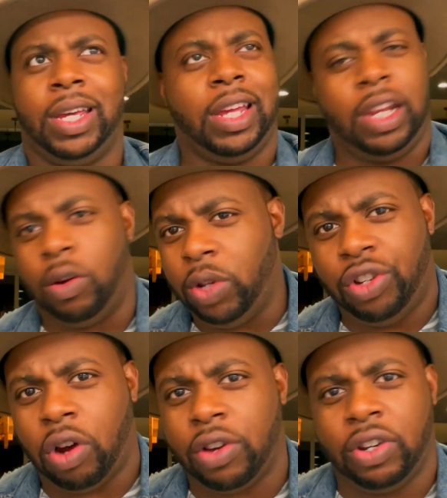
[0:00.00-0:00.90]
and they're only
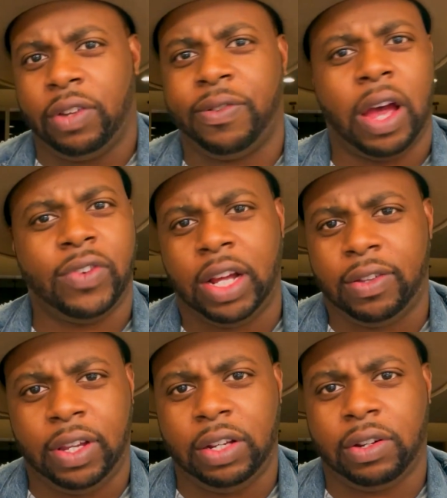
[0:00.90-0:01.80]
charging us
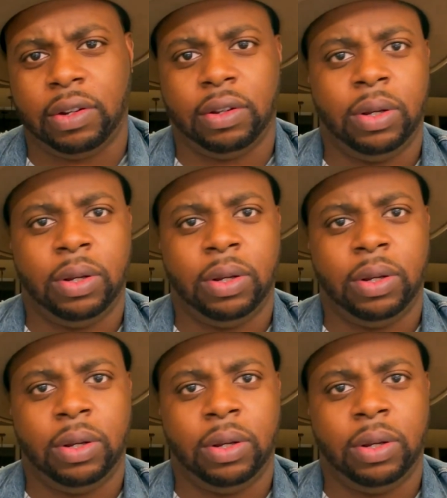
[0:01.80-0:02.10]
$5 each